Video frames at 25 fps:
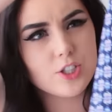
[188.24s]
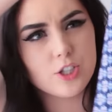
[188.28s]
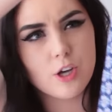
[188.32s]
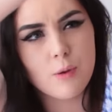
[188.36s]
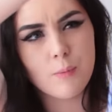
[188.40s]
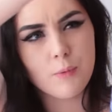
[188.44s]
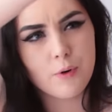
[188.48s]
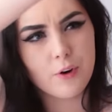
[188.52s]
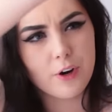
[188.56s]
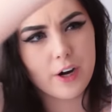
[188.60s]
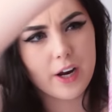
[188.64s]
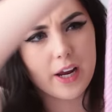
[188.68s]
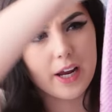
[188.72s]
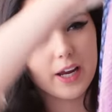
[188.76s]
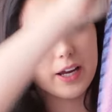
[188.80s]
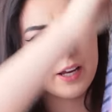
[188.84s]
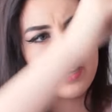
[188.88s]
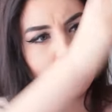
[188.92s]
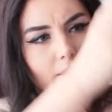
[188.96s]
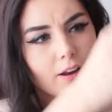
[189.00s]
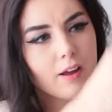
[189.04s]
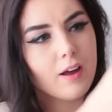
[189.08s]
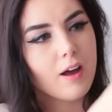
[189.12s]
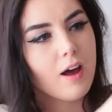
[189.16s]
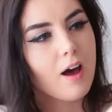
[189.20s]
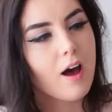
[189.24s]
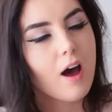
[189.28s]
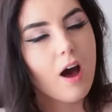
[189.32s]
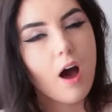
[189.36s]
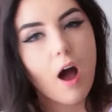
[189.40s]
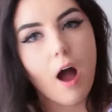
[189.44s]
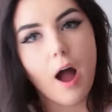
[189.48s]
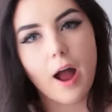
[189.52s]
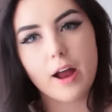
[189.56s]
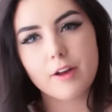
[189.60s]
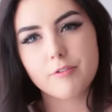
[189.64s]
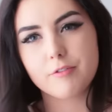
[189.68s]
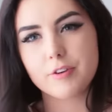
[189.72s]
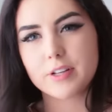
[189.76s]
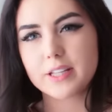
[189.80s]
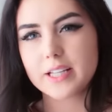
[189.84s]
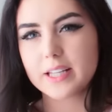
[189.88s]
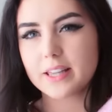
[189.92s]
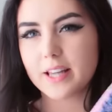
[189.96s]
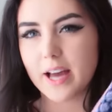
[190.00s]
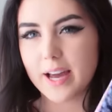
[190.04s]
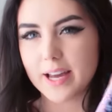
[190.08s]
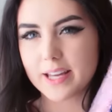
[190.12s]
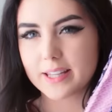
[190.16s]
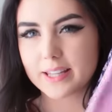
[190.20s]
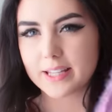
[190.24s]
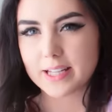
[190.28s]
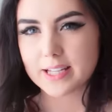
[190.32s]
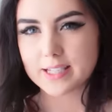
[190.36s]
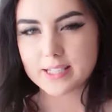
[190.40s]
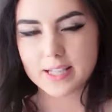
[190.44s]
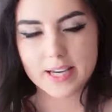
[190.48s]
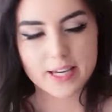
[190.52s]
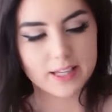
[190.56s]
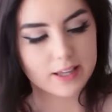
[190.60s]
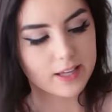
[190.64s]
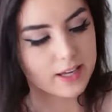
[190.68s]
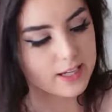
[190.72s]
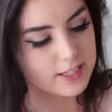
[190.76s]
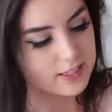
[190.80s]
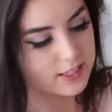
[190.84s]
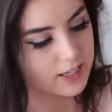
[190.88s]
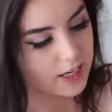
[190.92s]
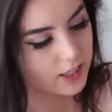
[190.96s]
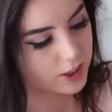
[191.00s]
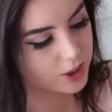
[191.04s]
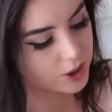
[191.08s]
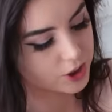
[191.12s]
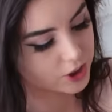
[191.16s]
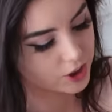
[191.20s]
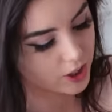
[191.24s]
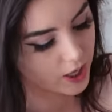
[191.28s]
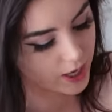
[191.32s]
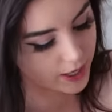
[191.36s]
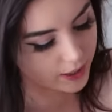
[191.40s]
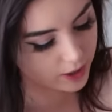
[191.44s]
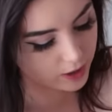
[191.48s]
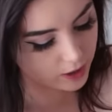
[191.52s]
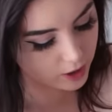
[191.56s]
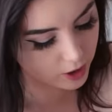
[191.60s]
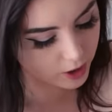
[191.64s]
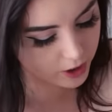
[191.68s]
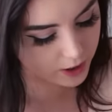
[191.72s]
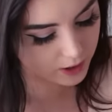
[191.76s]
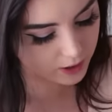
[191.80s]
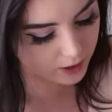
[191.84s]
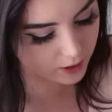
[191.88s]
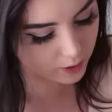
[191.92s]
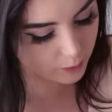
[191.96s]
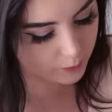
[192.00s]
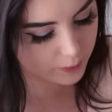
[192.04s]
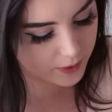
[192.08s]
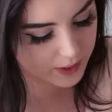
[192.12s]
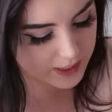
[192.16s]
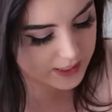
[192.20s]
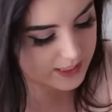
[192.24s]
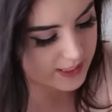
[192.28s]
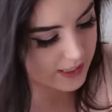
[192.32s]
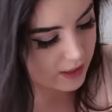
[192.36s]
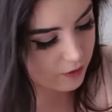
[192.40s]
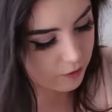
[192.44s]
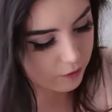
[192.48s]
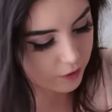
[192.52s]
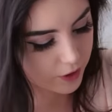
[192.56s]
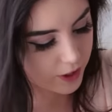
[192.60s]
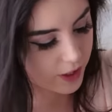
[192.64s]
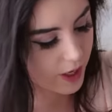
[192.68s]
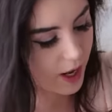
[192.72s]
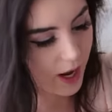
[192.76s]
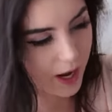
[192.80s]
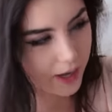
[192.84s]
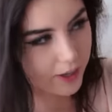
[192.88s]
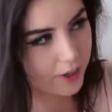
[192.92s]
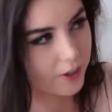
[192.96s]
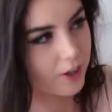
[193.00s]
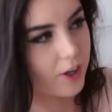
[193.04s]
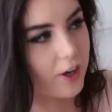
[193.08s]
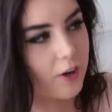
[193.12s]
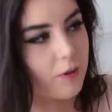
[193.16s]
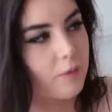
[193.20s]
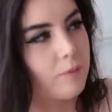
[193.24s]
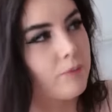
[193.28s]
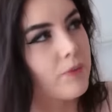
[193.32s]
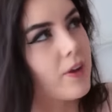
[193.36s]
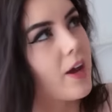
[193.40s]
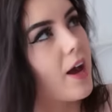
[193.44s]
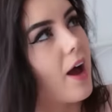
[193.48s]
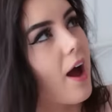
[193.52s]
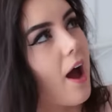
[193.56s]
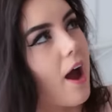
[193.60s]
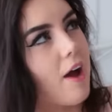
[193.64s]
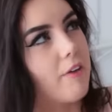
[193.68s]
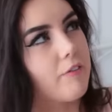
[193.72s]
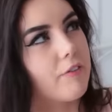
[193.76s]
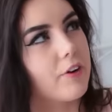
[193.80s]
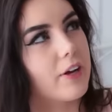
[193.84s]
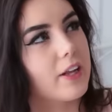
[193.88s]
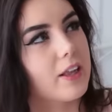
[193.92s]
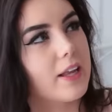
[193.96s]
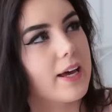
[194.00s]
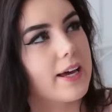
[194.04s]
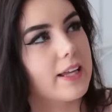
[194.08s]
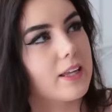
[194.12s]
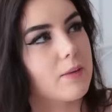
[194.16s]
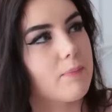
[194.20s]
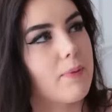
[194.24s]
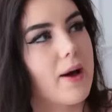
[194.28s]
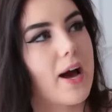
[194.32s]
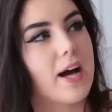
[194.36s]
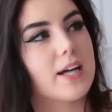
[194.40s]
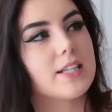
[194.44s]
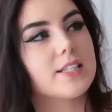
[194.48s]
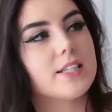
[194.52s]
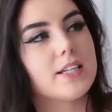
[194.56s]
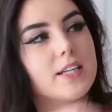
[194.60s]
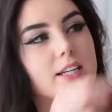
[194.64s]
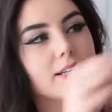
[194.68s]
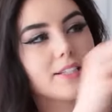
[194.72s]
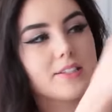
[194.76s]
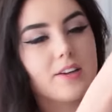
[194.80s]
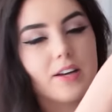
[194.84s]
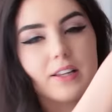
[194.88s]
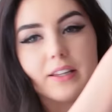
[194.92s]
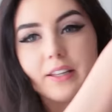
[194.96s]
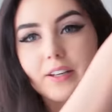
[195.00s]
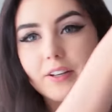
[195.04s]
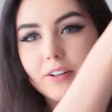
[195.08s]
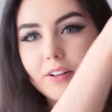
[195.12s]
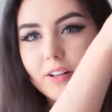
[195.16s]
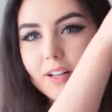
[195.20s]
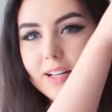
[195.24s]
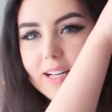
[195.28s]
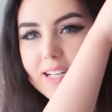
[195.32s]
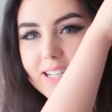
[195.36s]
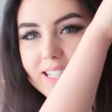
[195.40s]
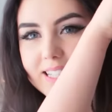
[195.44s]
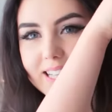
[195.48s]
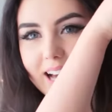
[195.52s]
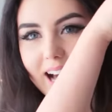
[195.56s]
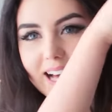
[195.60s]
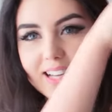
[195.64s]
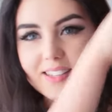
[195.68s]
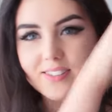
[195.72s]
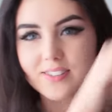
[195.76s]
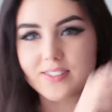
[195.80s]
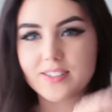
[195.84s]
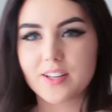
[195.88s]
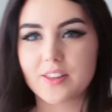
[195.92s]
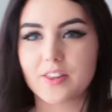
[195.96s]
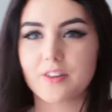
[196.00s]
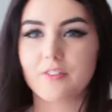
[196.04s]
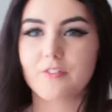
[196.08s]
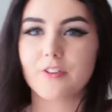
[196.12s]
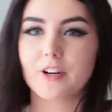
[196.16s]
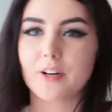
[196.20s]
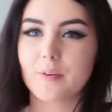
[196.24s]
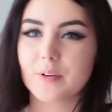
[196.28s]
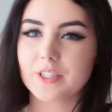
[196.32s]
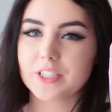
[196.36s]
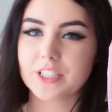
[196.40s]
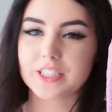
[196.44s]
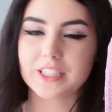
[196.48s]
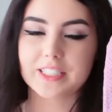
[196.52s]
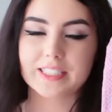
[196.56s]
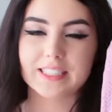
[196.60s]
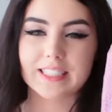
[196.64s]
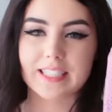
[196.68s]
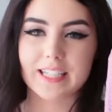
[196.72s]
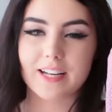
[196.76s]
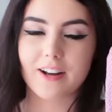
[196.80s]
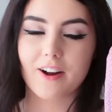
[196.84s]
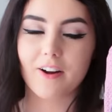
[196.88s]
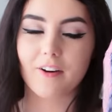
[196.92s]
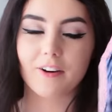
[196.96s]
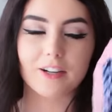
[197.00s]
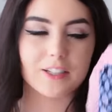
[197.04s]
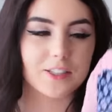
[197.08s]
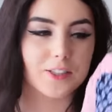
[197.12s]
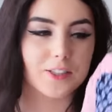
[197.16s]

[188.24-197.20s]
summery and I really like things like this that just kind of look a little bit different I don't know I really like the pattern it's got little tassels on the front which I just think are